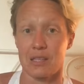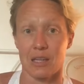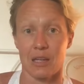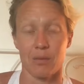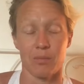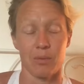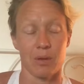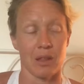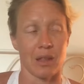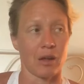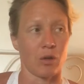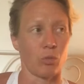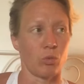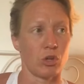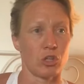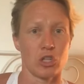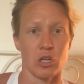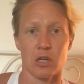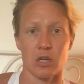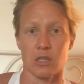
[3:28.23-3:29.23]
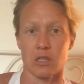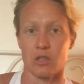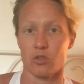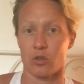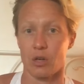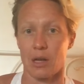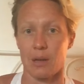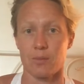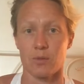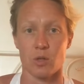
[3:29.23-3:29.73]
It can be like wishes and
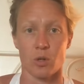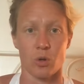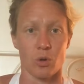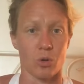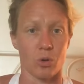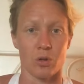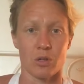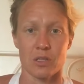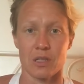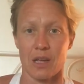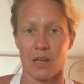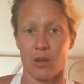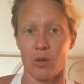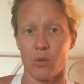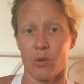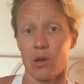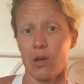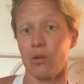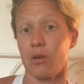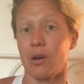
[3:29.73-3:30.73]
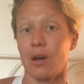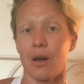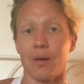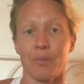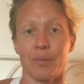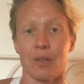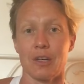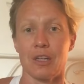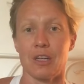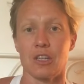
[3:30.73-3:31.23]
dreams and goals that you want to
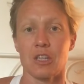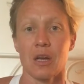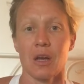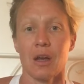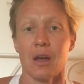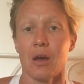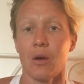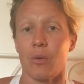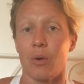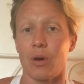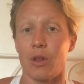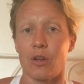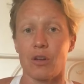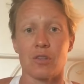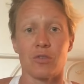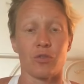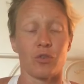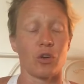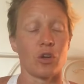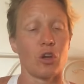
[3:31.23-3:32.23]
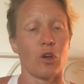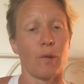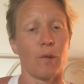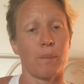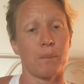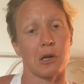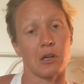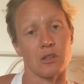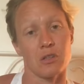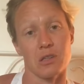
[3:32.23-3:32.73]
accomplish, whether it's for you
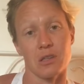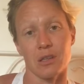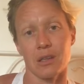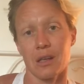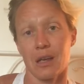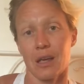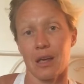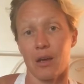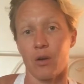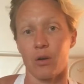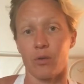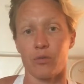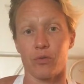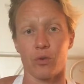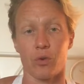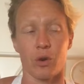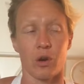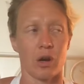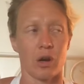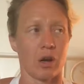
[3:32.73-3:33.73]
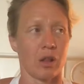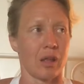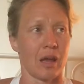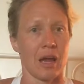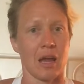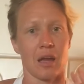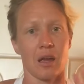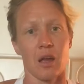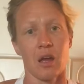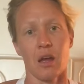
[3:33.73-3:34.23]
personally or for
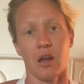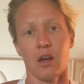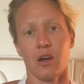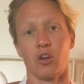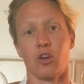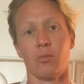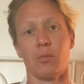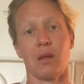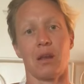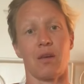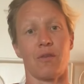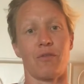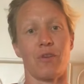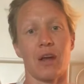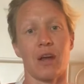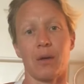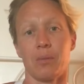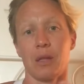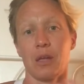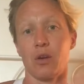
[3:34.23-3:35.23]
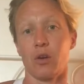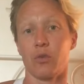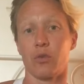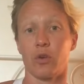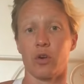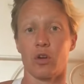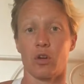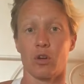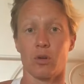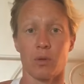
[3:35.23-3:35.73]
like your immediate family or for
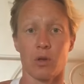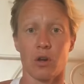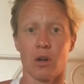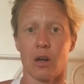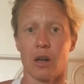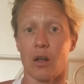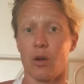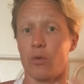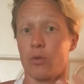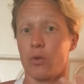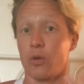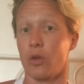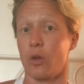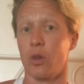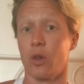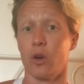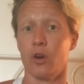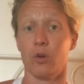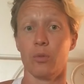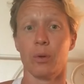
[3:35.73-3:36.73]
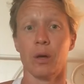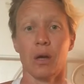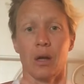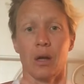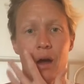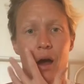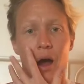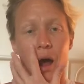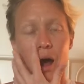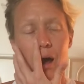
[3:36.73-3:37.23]
your community or for the globe.
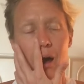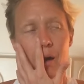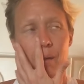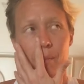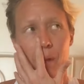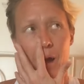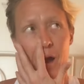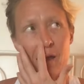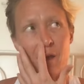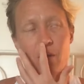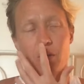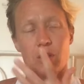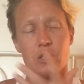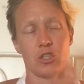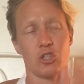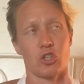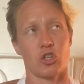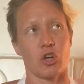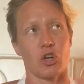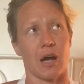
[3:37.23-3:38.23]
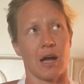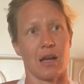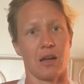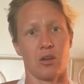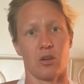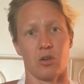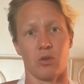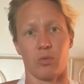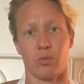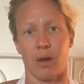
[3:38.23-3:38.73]
I always try
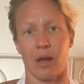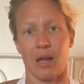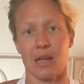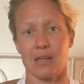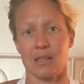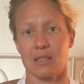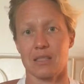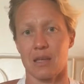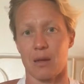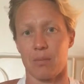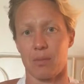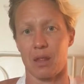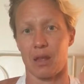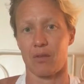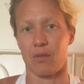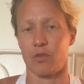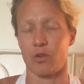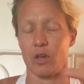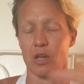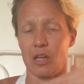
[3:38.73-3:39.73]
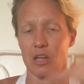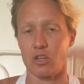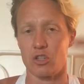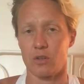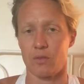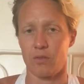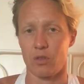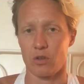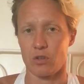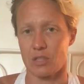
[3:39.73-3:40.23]
to write something for each
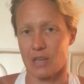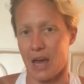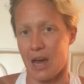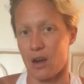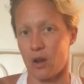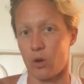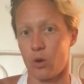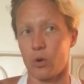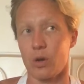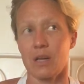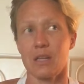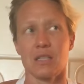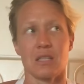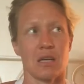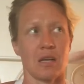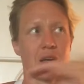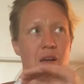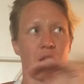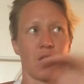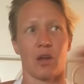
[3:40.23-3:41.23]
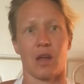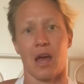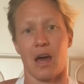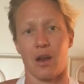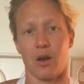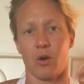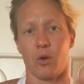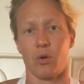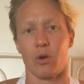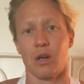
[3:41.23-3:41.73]
of those categories, and another
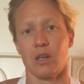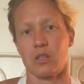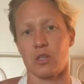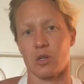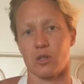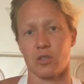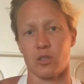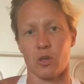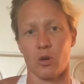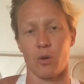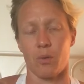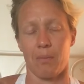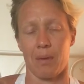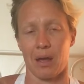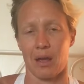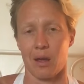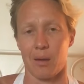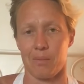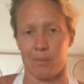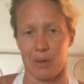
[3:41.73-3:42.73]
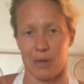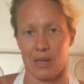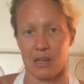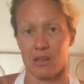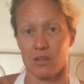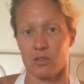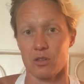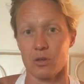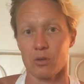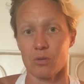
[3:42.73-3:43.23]
category is also my company
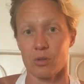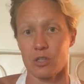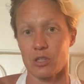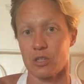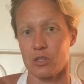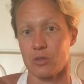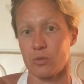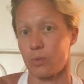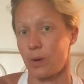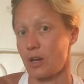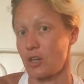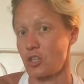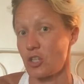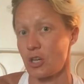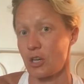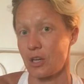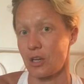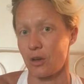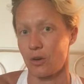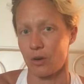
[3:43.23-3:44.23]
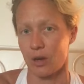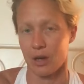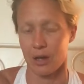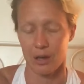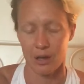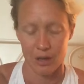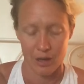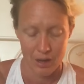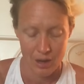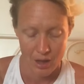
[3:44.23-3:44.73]
too, which is Red Cheetah
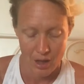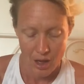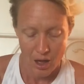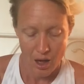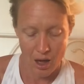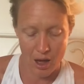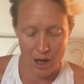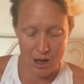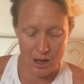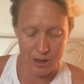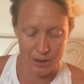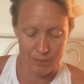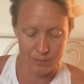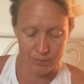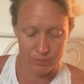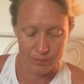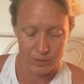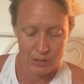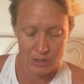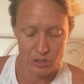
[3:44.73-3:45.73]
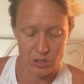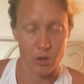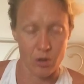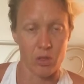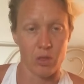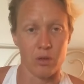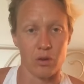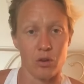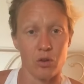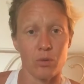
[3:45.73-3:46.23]
Yoga. So
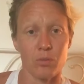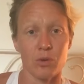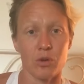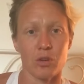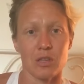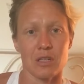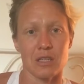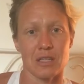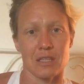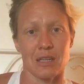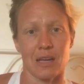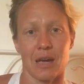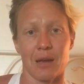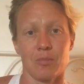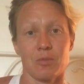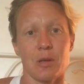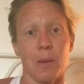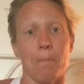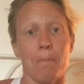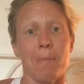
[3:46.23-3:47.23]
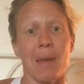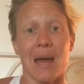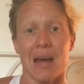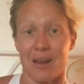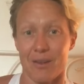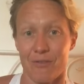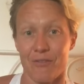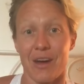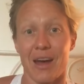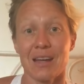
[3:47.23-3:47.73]
the new moon is a time to
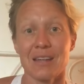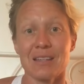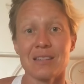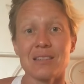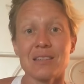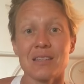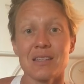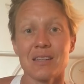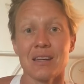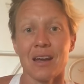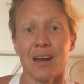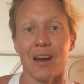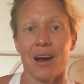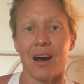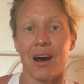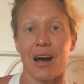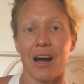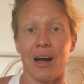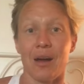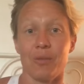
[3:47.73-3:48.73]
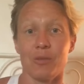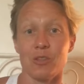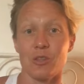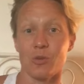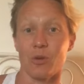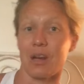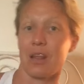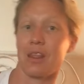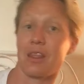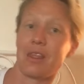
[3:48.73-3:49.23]
manifest, because you
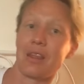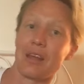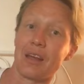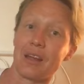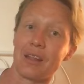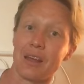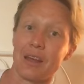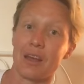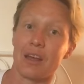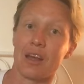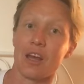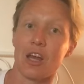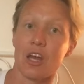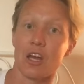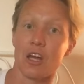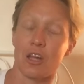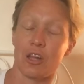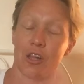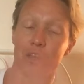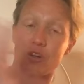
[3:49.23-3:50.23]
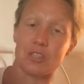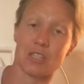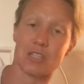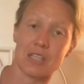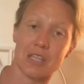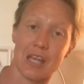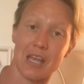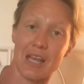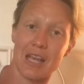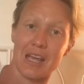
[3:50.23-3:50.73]
want to think like clear
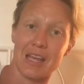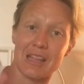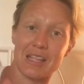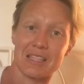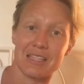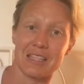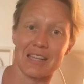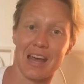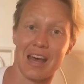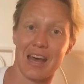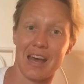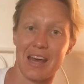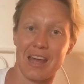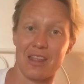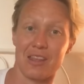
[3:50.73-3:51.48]
slate in the sky.